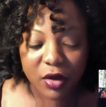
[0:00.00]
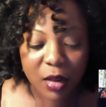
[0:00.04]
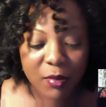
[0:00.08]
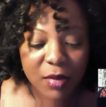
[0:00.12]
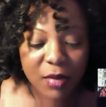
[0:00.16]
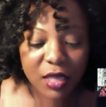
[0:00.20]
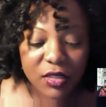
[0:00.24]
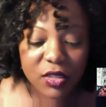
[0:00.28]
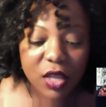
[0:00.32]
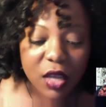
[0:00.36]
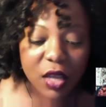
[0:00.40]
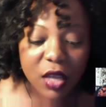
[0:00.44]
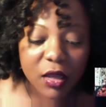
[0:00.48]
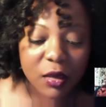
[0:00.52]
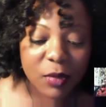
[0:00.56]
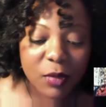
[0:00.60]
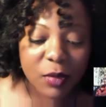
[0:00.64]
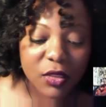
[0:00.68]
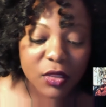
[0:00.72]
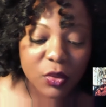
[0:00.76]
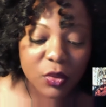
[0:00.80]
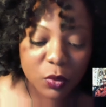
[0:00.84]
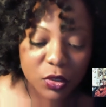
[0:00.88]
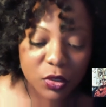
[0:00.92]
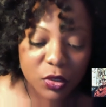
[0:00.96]
I'm not talking
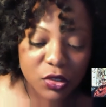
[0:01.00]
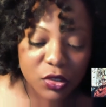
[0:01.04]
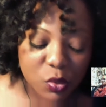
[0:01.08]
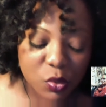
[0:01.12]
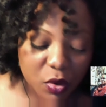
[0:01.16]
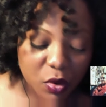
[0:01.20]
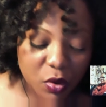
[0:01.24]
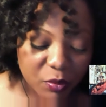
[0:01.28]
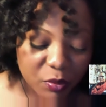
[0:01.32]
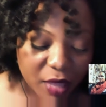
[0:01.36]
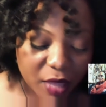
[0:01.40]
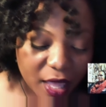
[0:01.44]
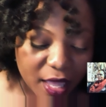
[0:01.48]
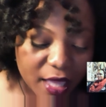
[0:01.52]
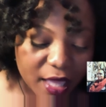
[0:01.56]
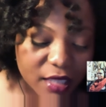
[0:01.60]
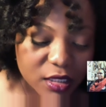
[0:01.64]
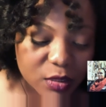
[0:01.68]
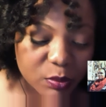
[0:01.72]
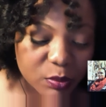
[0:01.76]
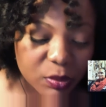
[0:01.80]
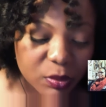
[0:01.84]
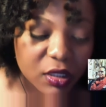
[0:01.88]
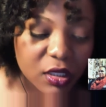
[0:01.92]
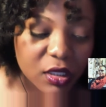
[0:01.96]
about the ones who are
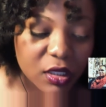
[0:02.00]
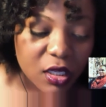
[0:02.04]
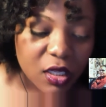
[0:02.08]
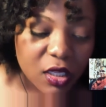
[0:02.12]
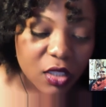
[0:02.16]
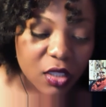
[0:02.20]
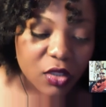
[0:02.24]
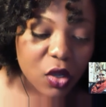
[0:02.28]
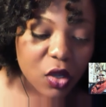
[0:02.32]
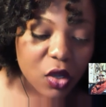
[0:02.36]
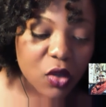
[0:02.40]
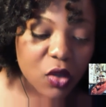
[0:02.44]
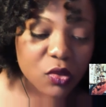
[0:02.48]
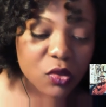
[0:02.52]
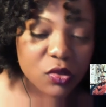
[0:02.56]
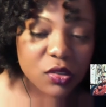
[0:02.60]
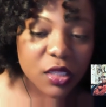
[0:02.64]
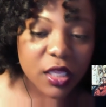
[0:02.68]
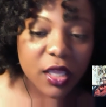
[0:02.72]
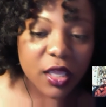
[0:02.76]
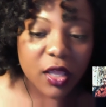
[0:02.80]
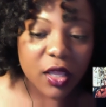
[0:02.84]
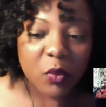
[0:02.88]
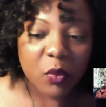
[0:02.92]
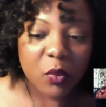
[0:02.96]
past, but those
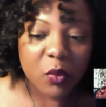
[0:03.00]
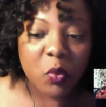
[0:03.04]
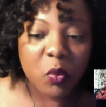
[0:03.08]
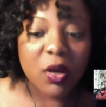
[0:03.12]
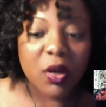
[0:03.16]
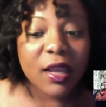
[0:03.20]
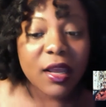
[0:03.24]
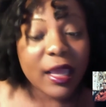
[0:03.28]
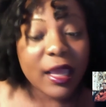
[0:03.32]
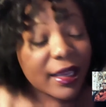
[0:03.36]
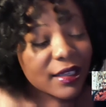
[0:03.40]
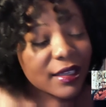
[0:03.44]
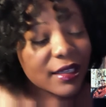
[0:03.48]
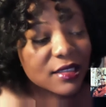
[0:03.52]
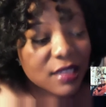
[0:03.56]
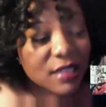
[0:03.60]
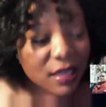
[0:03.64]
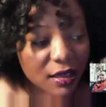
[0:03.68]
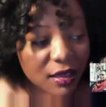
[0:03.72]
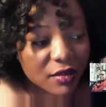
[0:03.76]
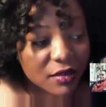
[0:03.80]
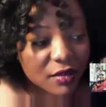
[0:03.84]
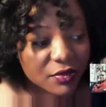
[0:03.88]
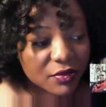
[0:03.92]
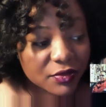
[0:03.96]
that want to act
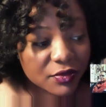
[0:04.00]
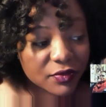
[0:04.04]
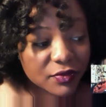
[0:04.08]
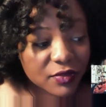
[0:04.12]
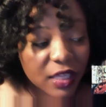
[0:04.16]
tough,